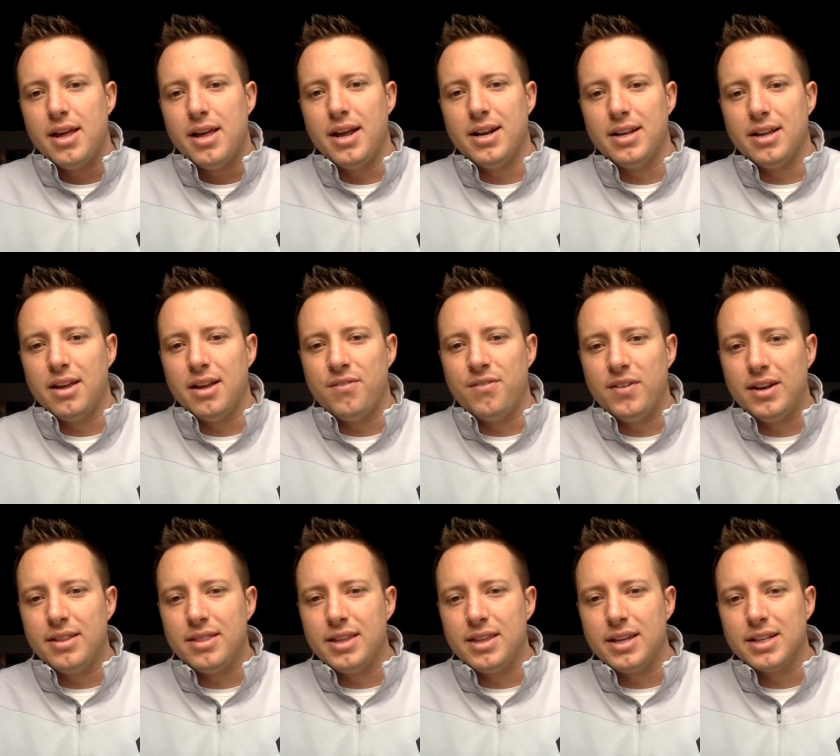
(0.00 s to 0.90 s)
And if
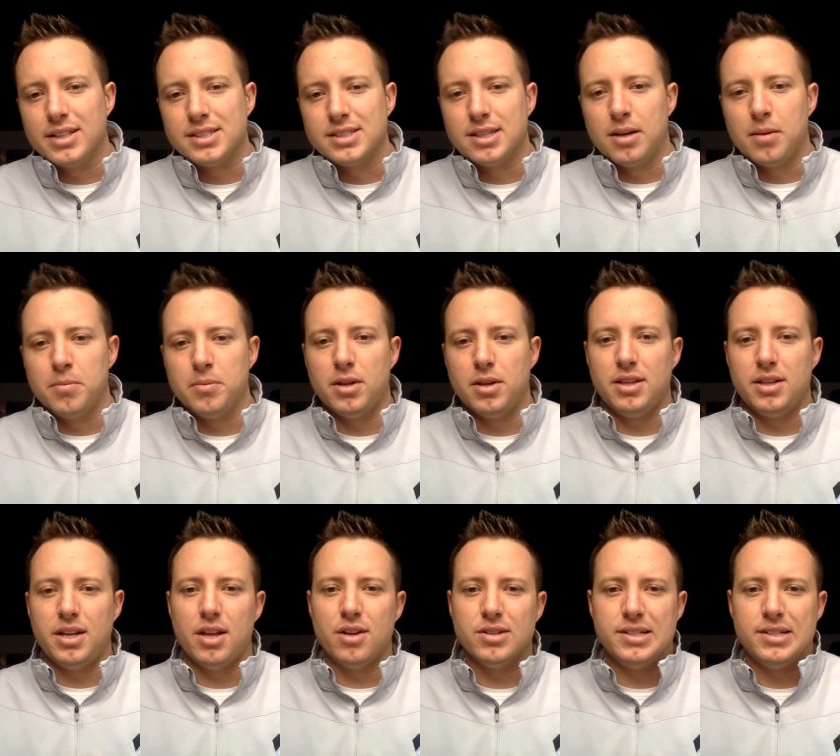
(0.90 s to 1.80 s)
anything, it's something that
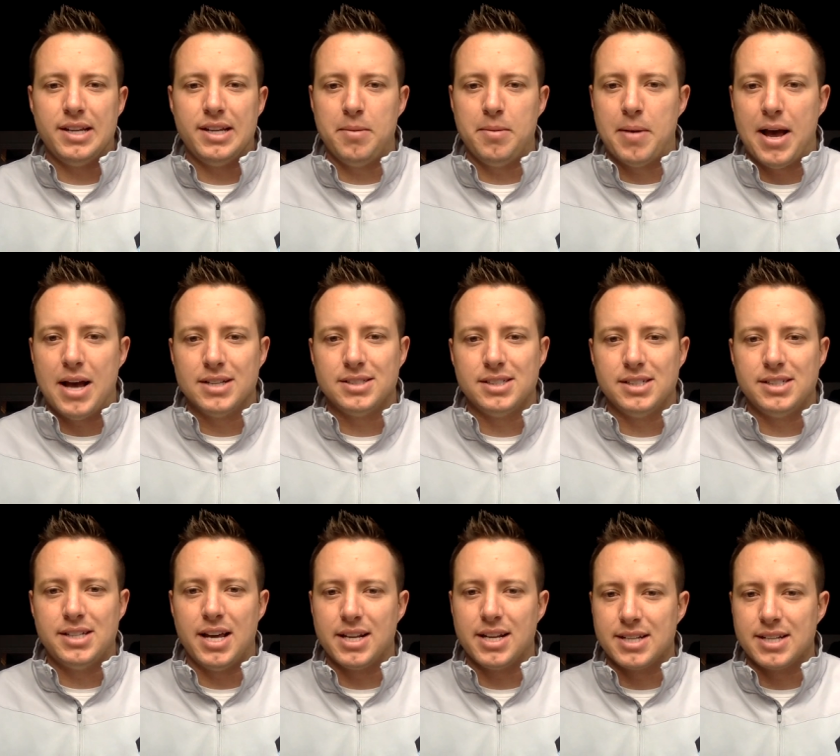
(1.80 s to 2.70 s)
the other team has to
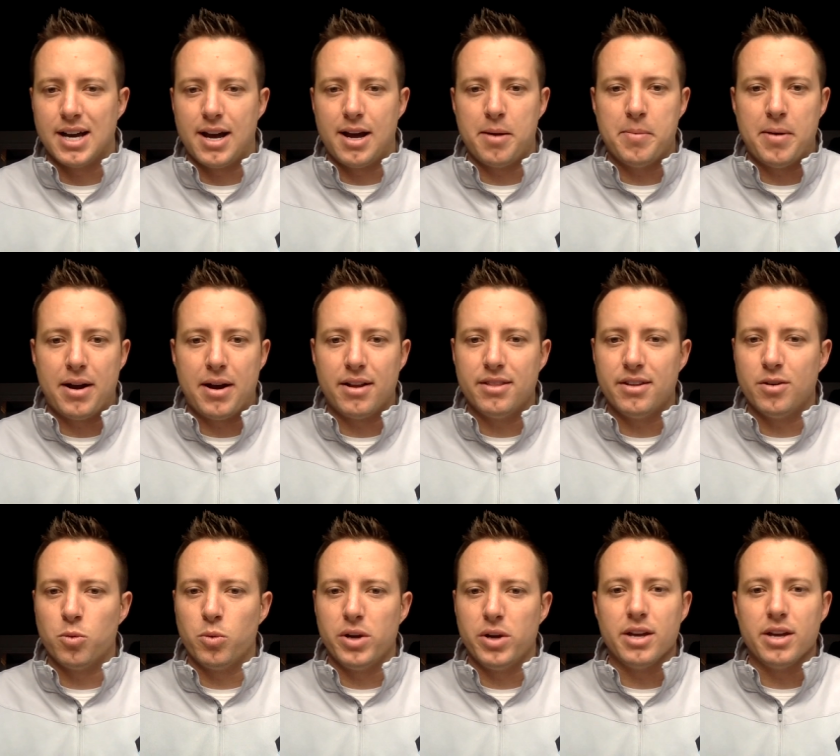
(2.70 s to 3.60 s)
take time out of
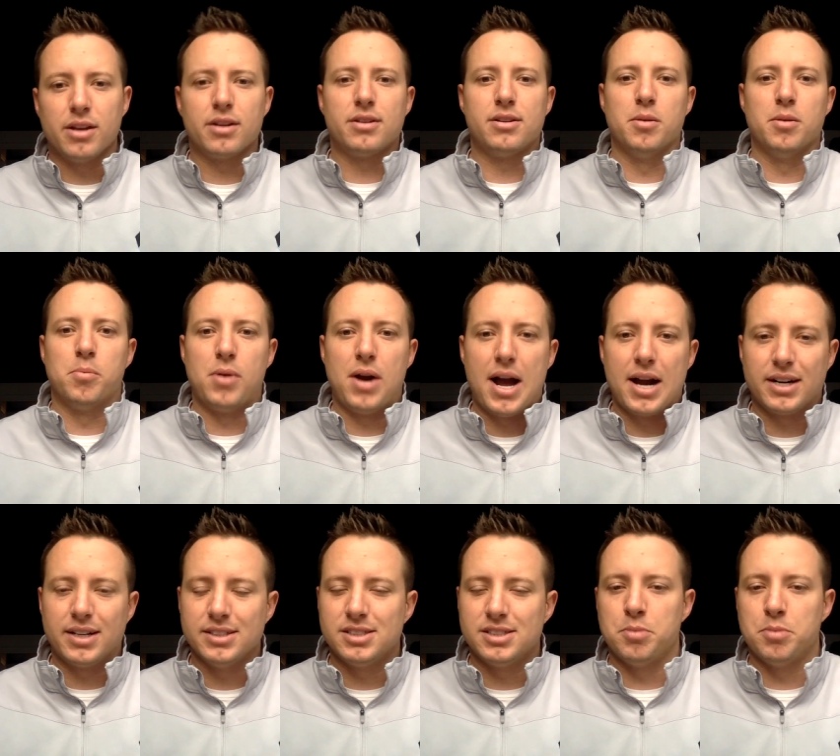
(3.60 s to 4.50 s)
their week to
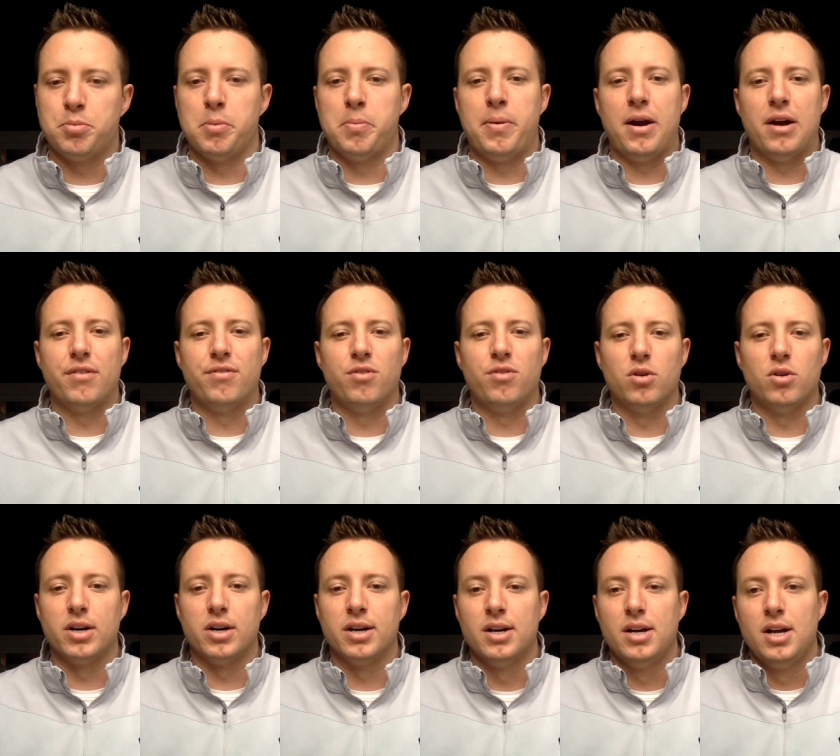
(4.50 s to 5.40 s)
practice, to prepare
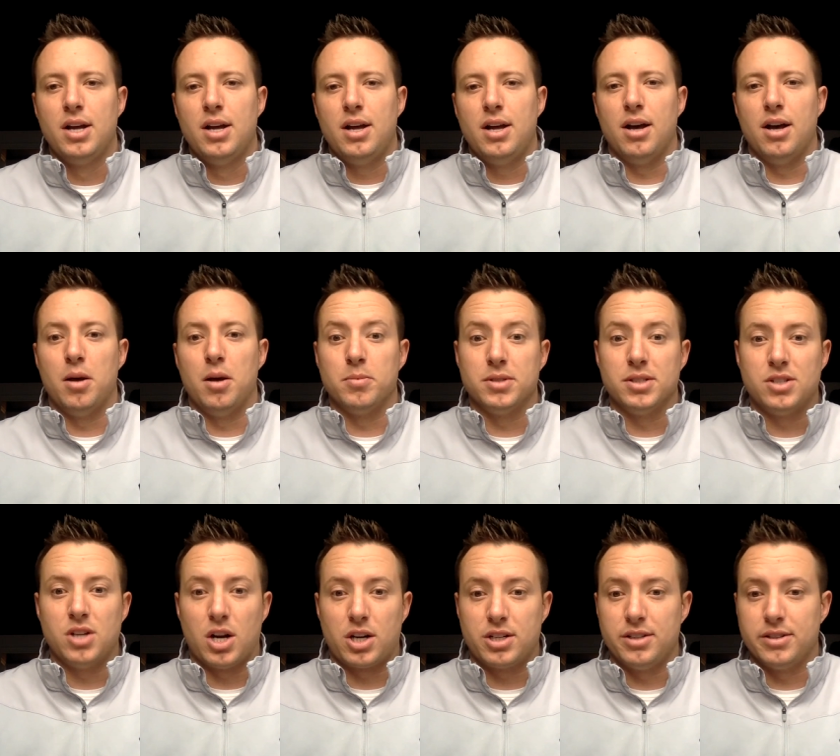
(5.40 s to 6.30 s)
for, to
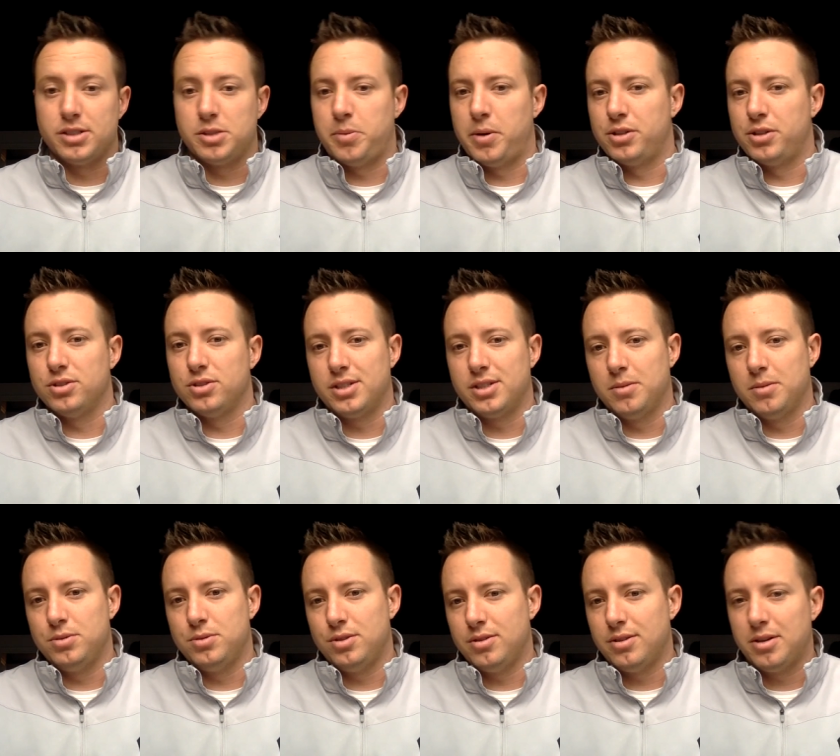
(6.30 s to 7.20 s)
talk to their special
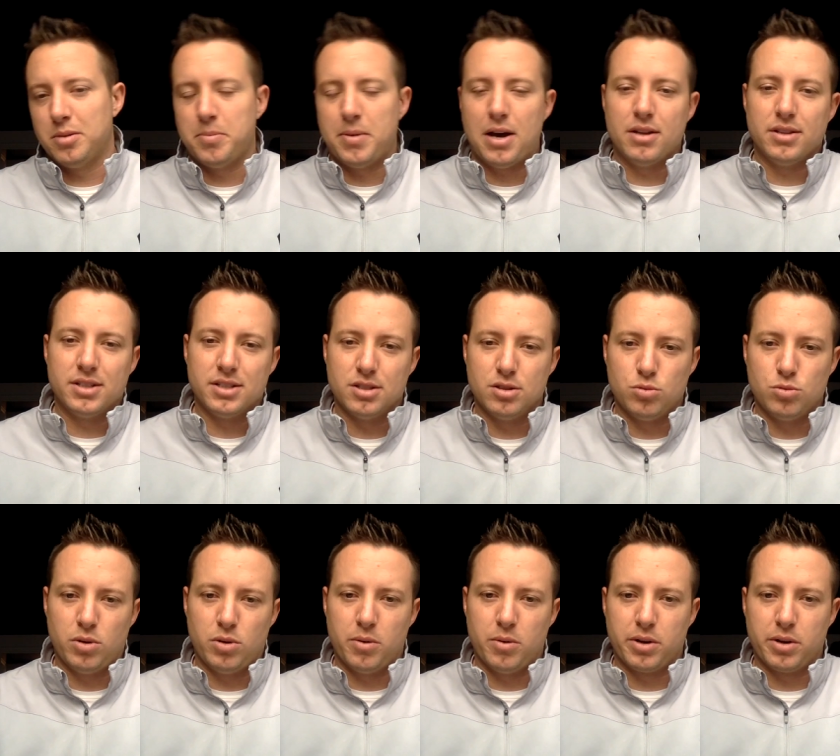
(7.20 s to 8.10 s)
teams unit about this is
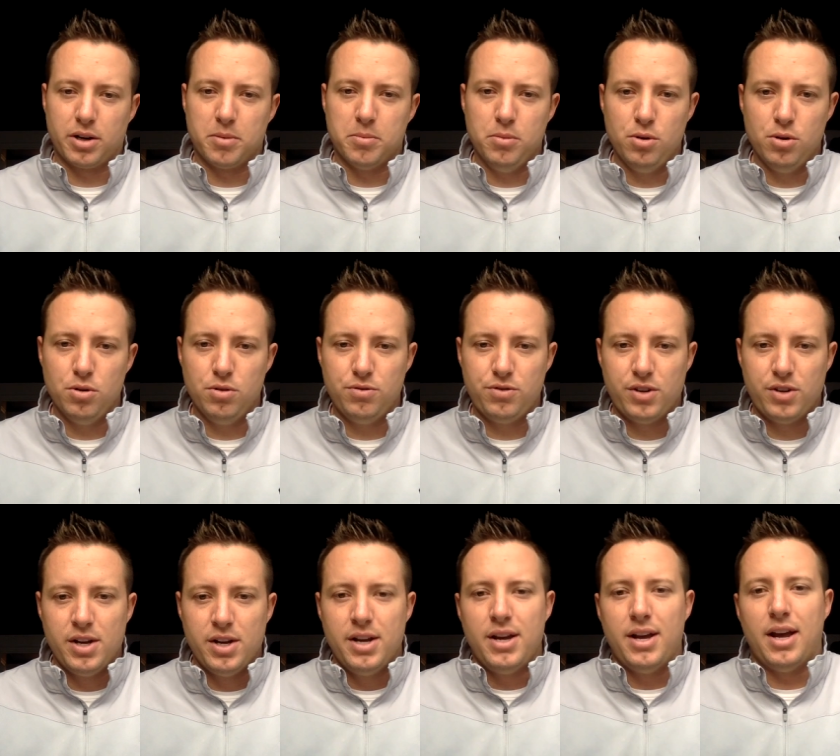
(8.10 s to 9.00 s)
where we're going to move
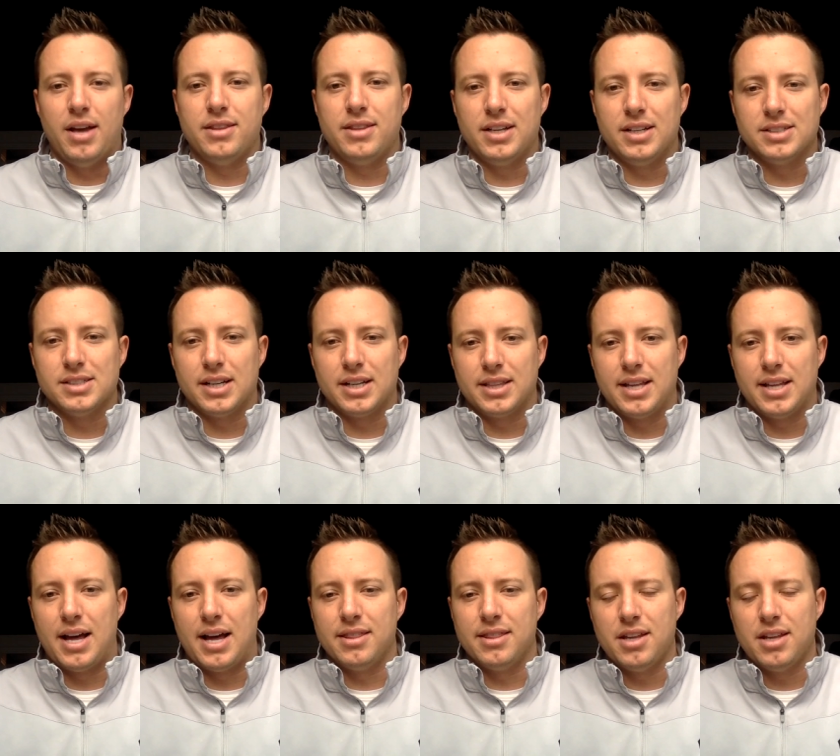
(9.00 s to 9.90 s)
and things like
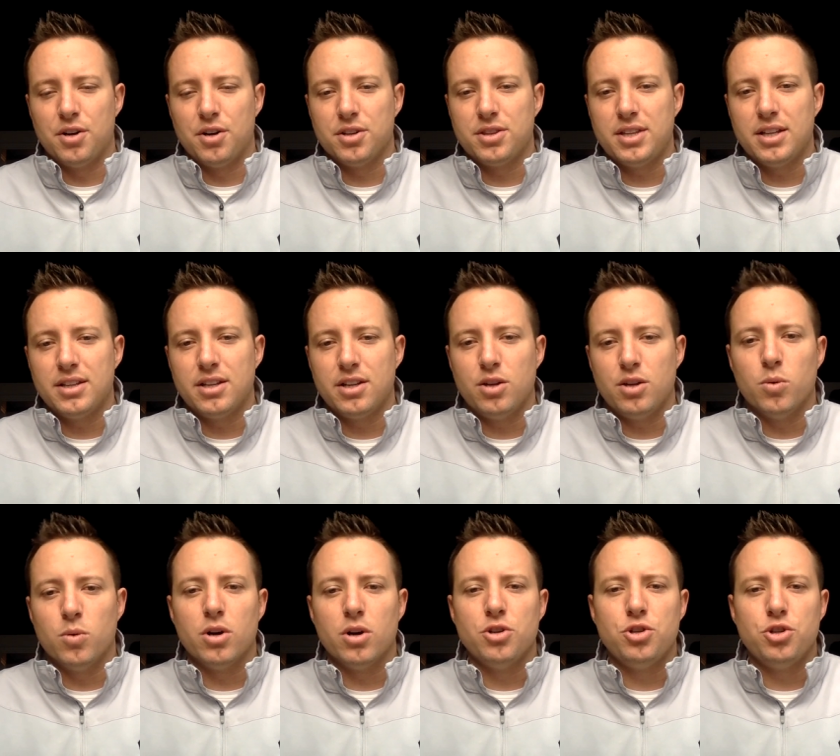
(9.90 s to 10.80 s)
that. The other thing that you
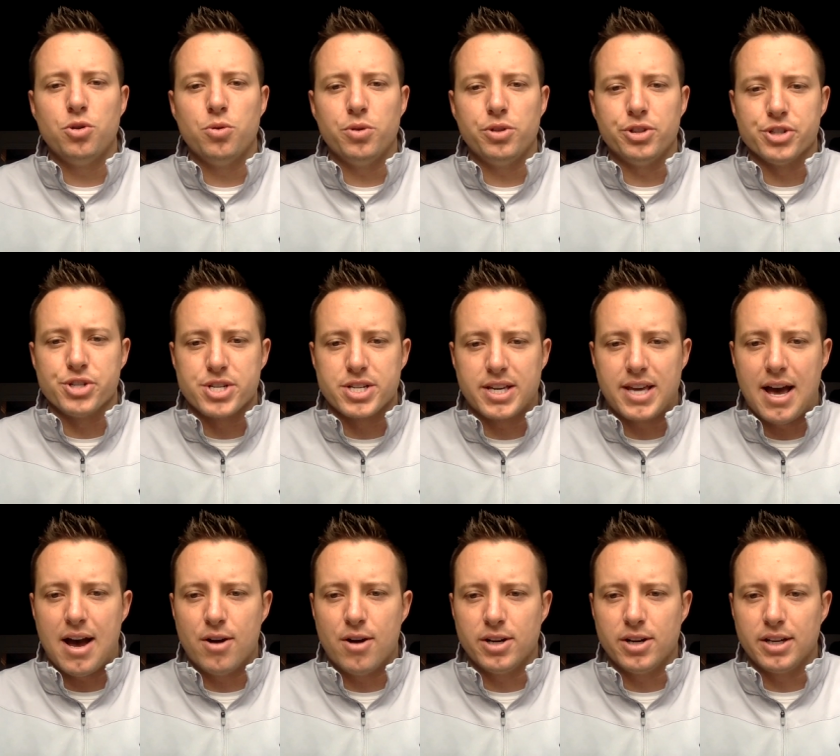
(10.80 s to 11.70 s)
want to do when you're
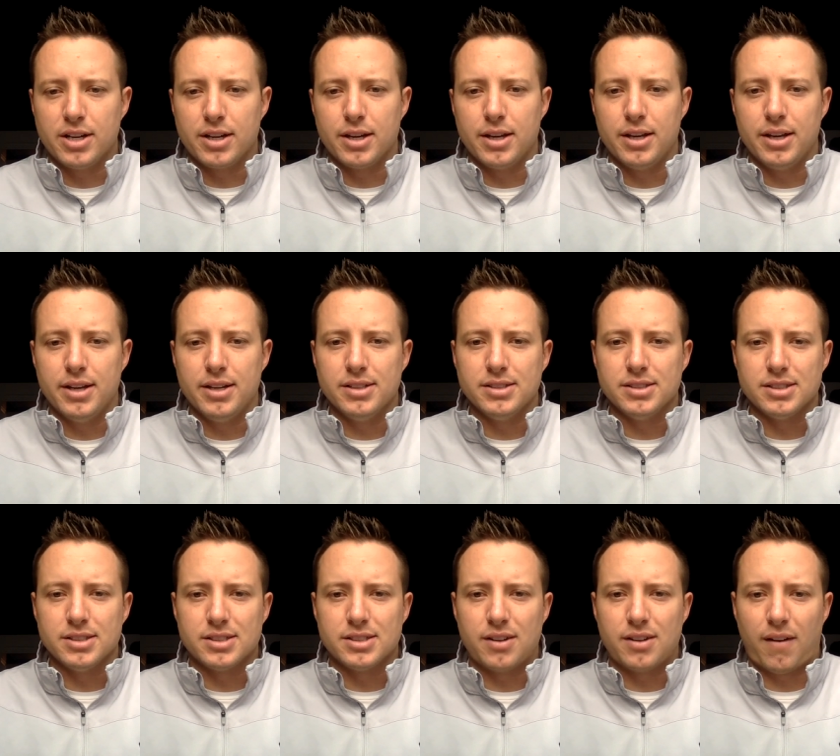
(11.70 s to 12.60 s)
scouting
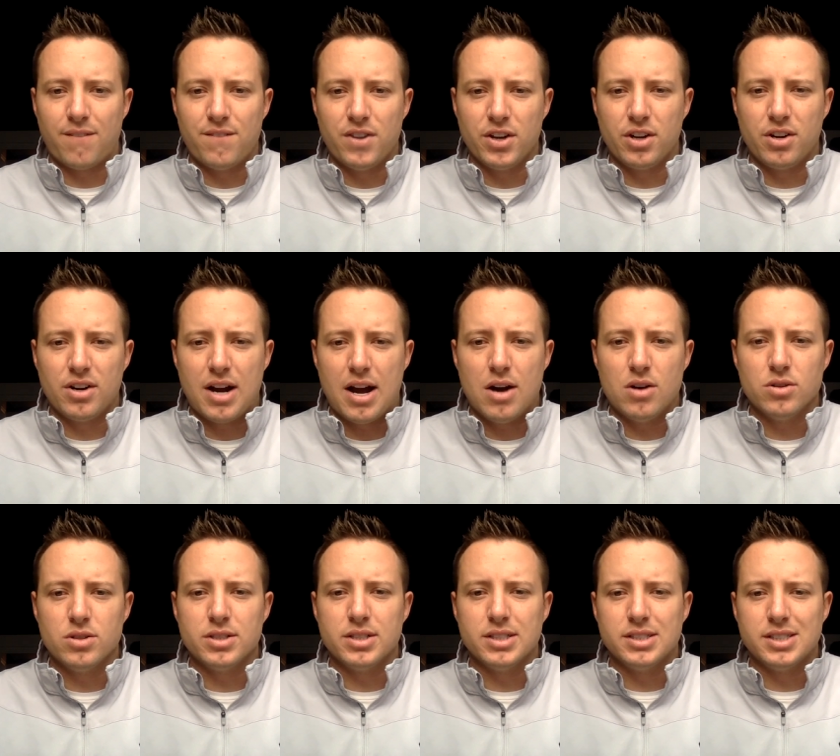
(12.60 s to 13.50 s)
is figure
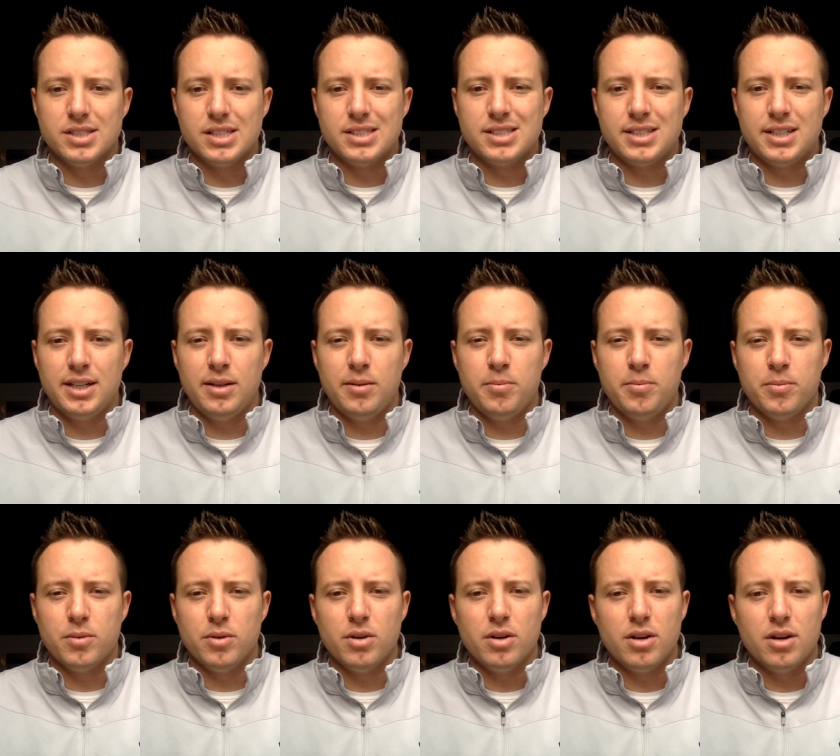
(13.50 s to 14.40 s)
out, does this
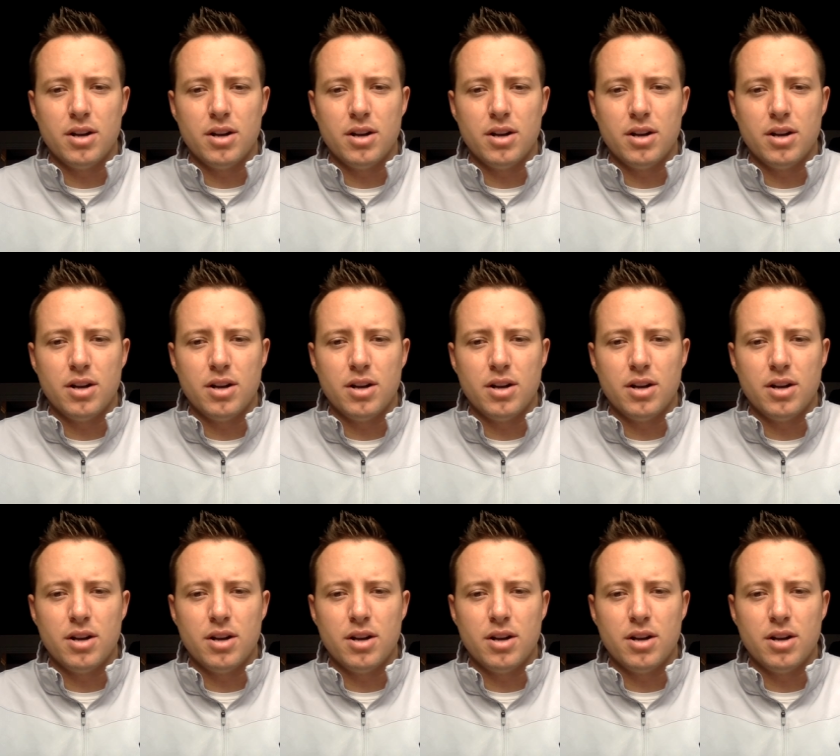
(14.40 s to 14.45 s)
team